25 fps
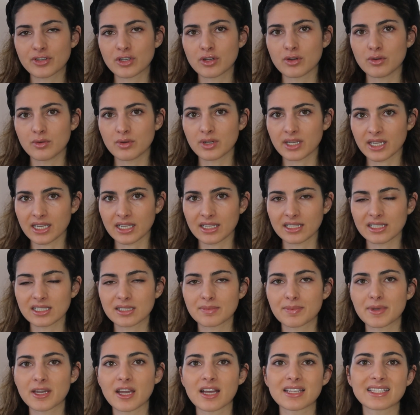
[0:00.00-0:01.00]
2 heels,
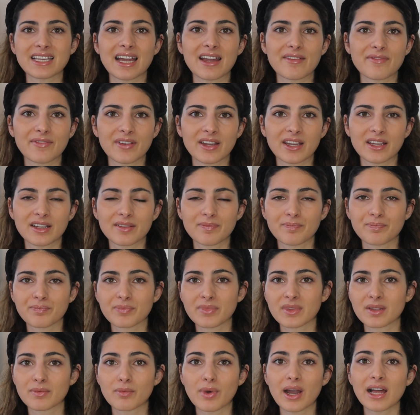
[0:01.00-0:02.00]
because I think,
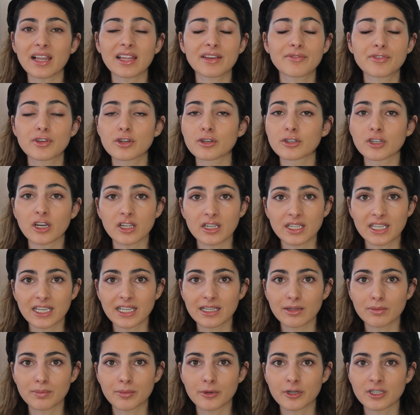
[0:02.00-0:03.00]
well, if you're not a
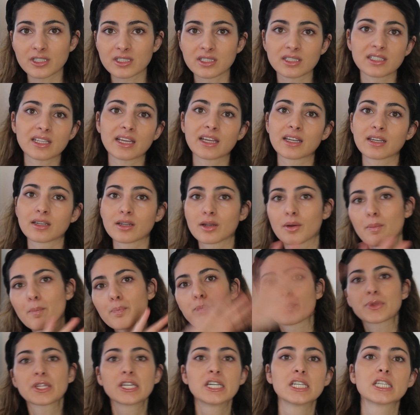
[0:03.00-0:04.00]
heel person, then
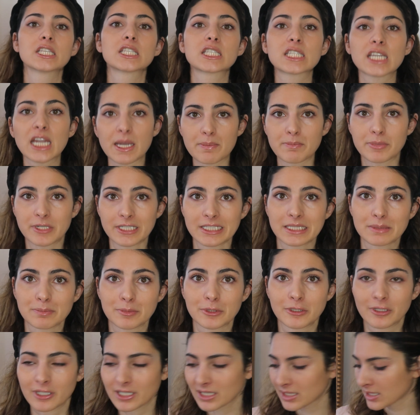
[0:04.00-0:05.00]
skip this
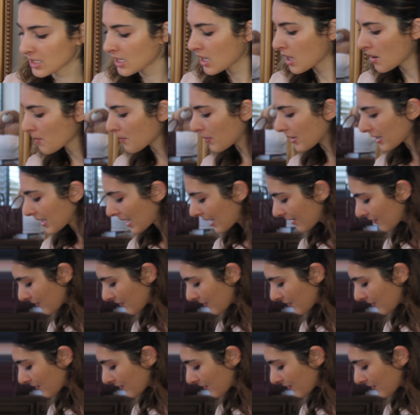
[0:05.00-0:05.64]
part. But I